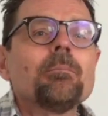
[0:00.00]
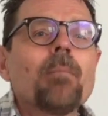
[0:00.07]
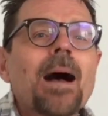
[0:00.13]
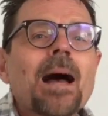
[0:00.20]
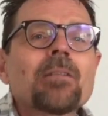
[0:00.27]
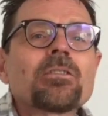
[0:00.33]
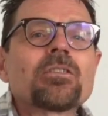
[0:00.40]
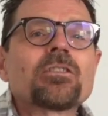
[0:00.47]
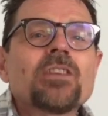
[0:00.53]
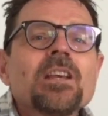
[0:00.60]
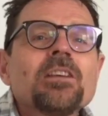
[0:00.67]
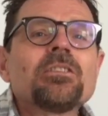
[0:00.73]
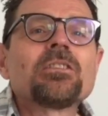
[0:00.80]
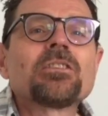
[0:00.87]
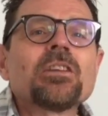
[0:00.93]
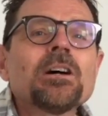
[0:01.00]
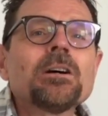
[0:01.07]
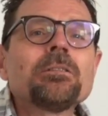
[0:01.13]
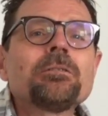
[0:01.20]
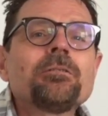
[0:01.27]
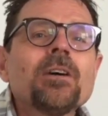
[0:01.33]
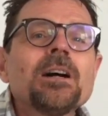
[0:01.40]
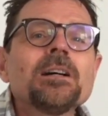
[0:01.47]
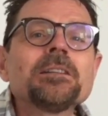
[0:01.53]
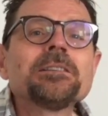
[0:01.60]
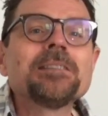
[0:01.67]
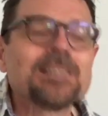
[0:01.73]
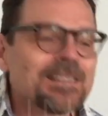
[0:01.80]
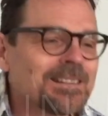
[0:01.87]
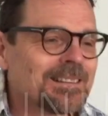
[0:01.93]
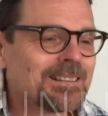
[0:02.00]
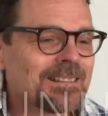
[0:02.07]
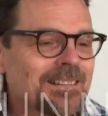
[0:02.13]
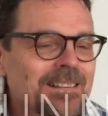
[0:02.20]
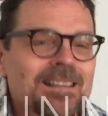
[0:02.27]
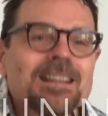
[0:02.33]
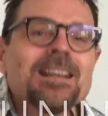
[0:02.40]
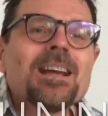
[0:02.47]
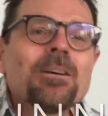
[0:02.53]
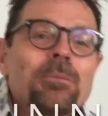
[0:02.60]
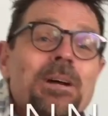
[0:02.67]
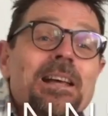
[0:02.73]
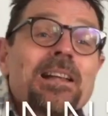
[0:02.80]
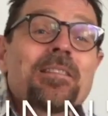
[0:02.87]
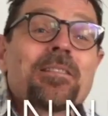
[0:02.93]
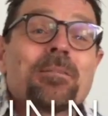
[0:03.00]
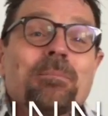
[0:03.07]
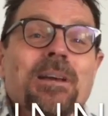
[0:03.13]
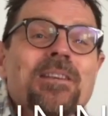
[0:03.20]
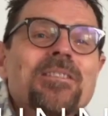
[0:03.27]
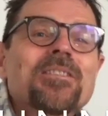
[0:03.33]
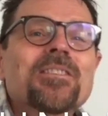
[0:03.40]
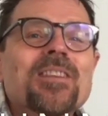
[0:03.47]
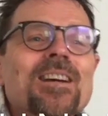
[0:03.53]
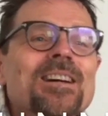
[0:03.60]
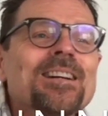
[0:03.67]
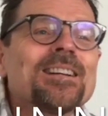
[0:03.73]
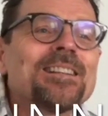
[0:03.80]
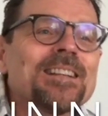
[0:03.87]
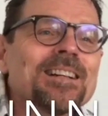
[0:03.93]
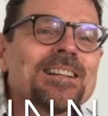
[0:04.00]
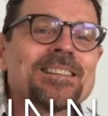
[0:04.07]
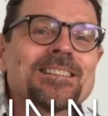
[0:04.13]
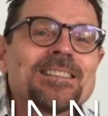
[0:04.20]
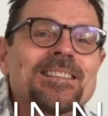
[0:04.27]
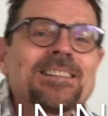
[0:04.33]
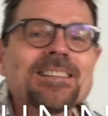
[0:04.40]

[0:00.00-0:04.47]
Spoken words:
Maths is so fun with Mr. Nunn.